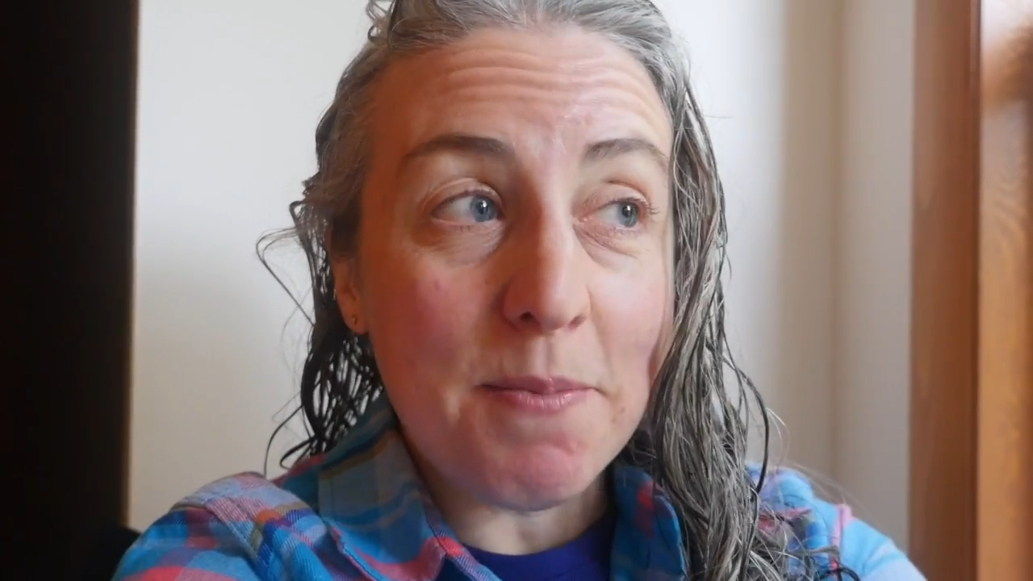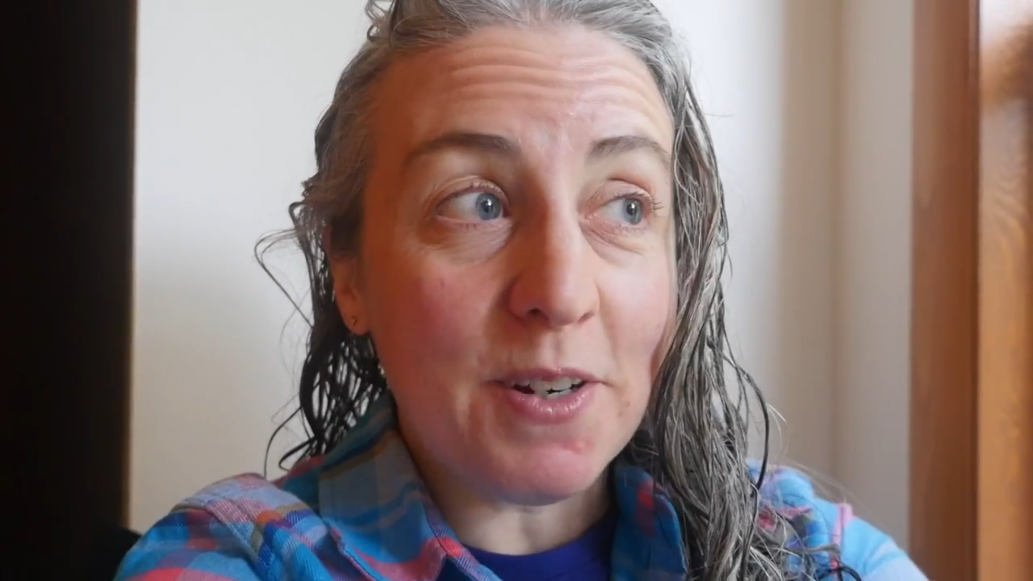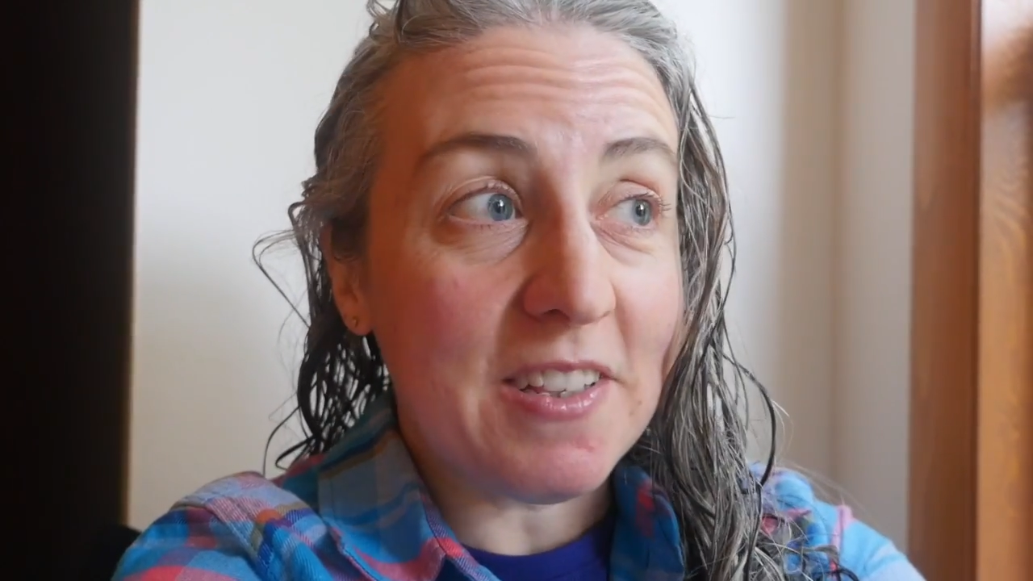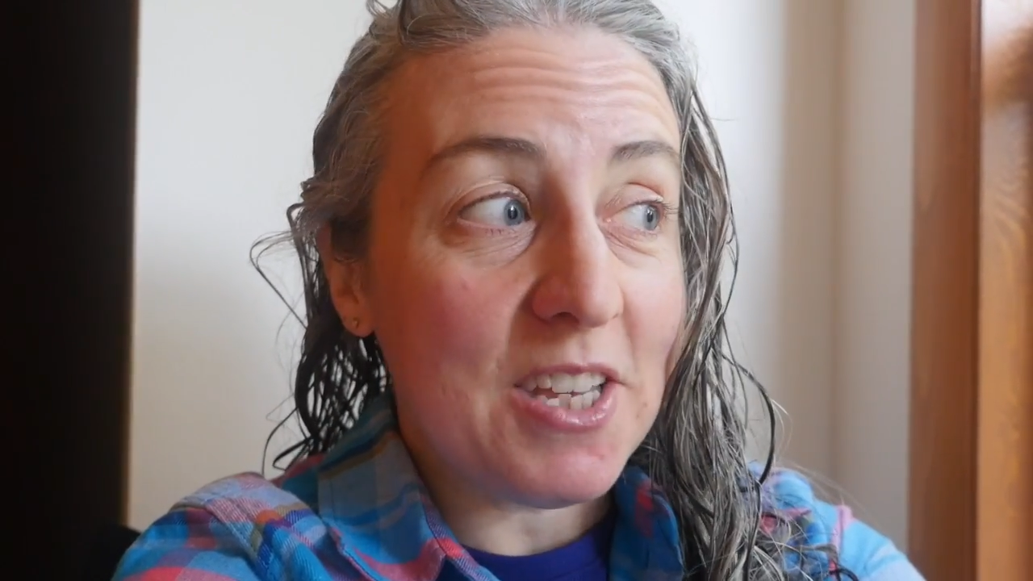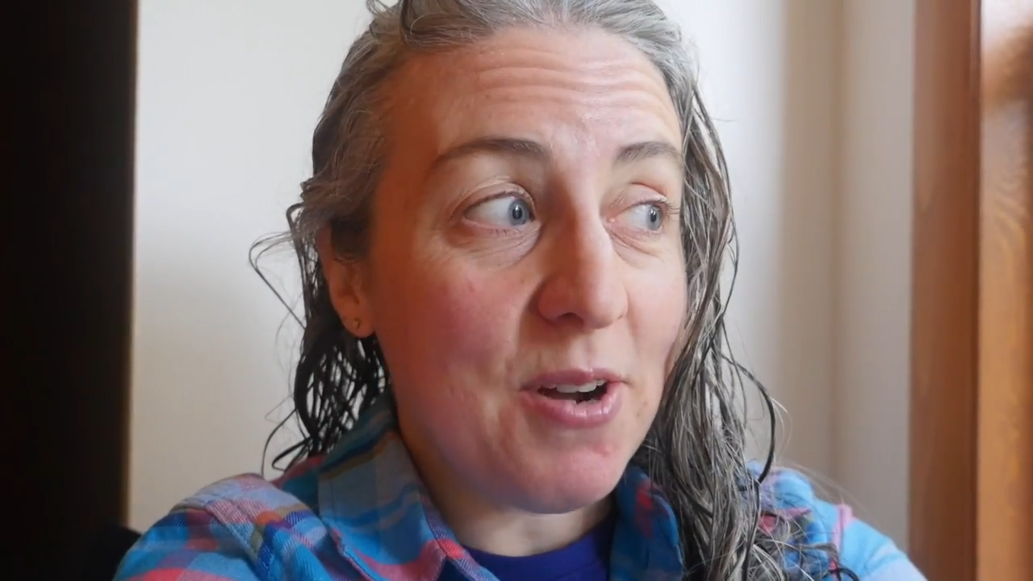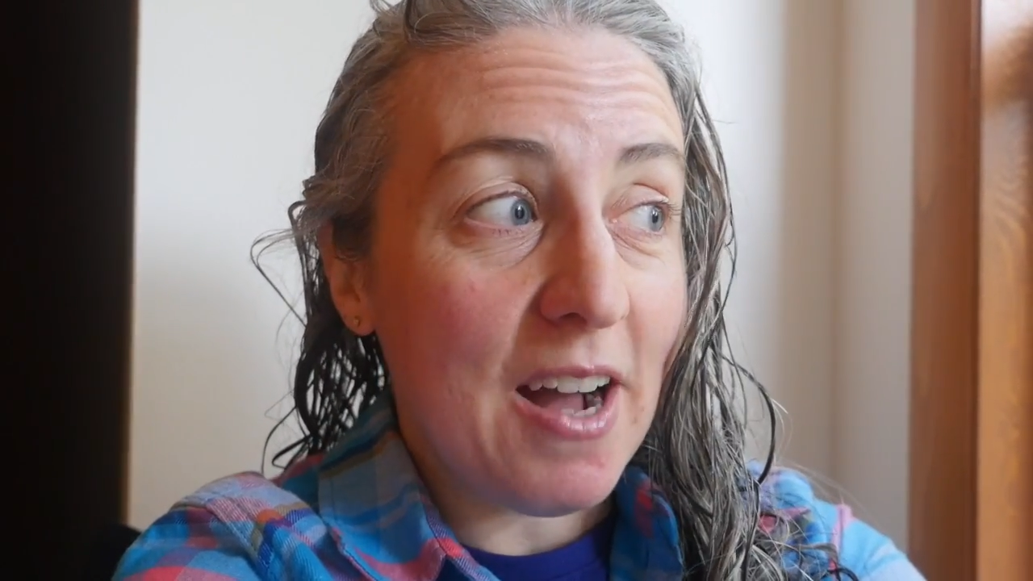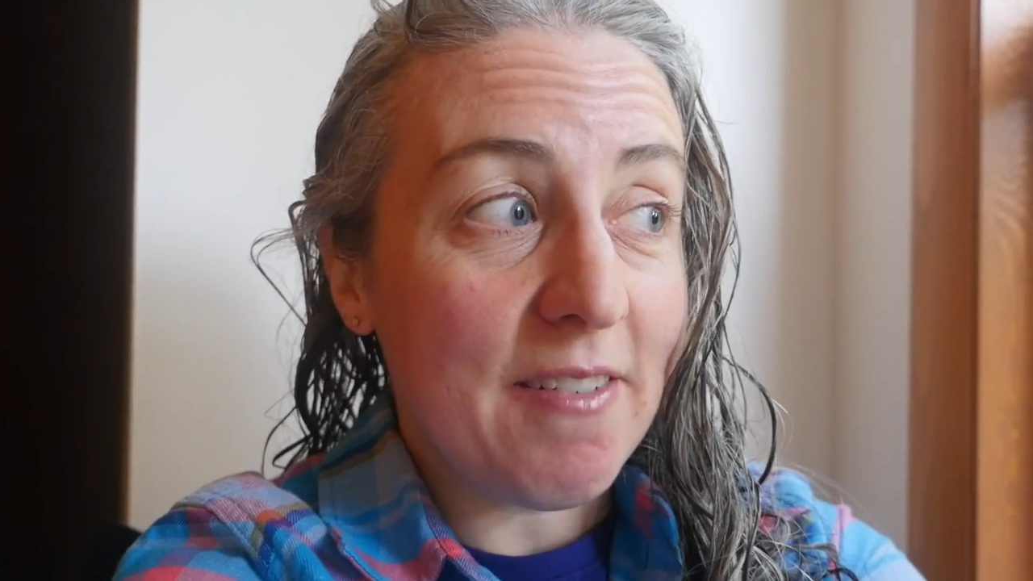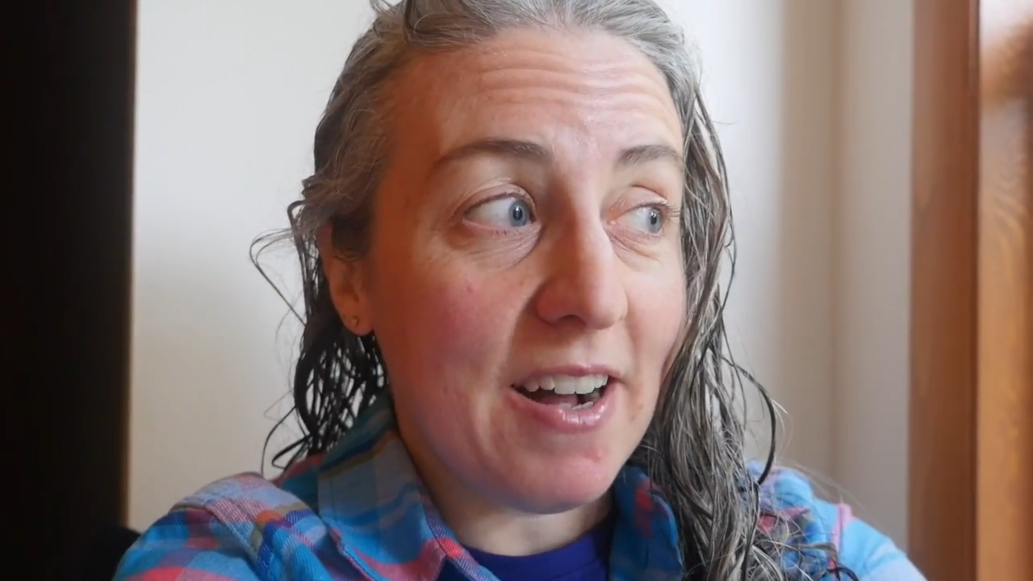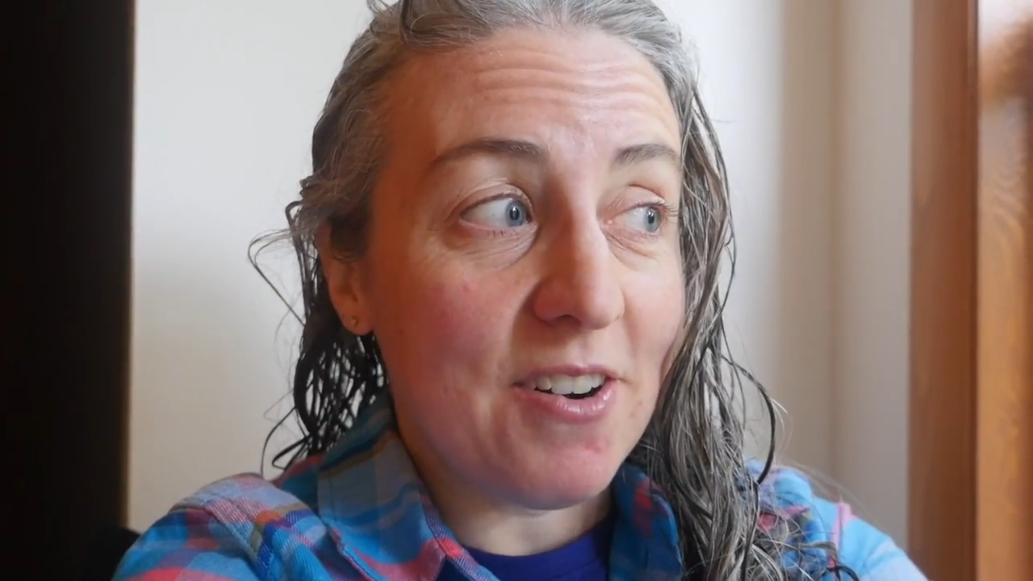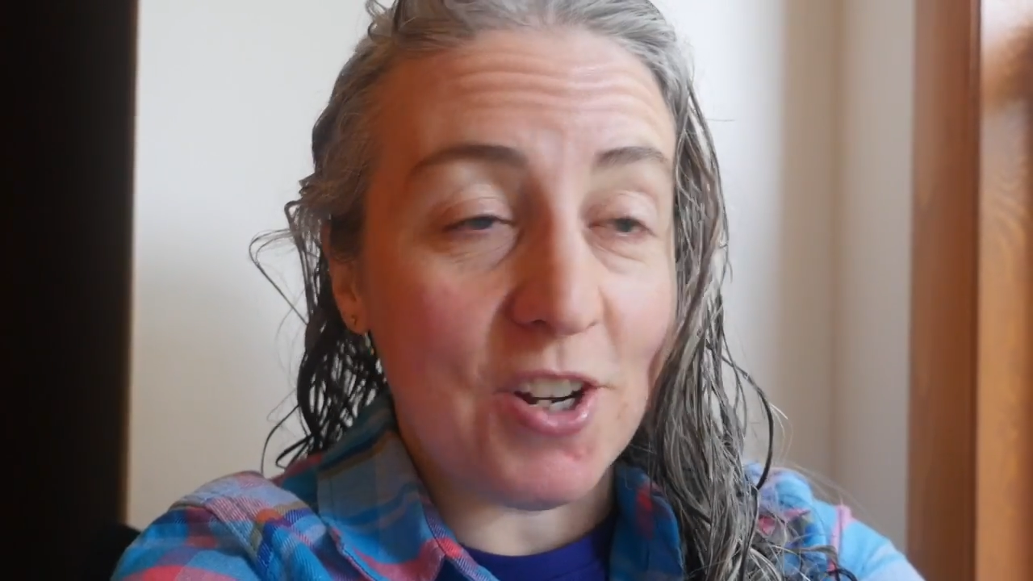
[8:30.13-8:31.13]
books that you have
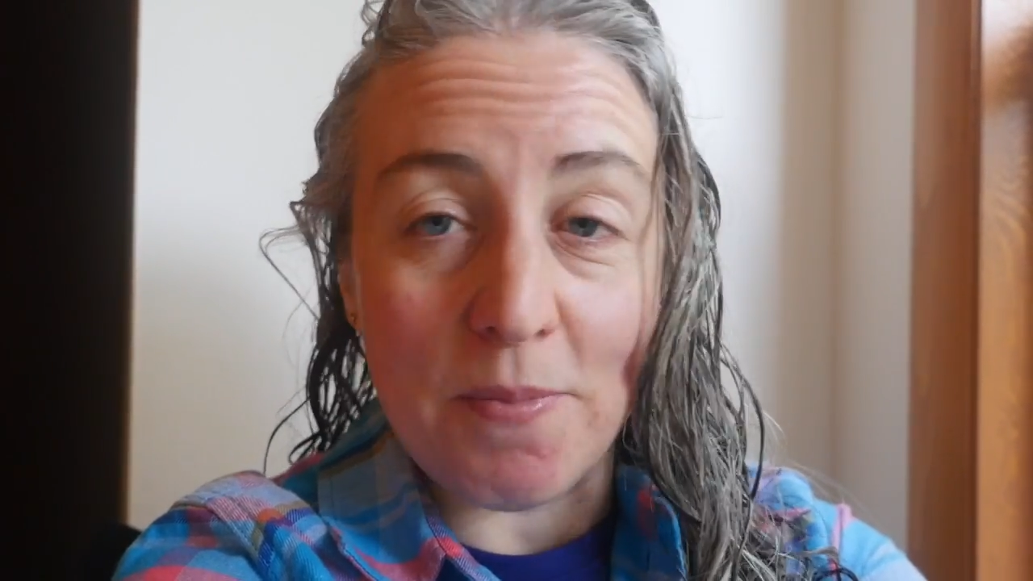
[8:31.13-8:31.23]
out,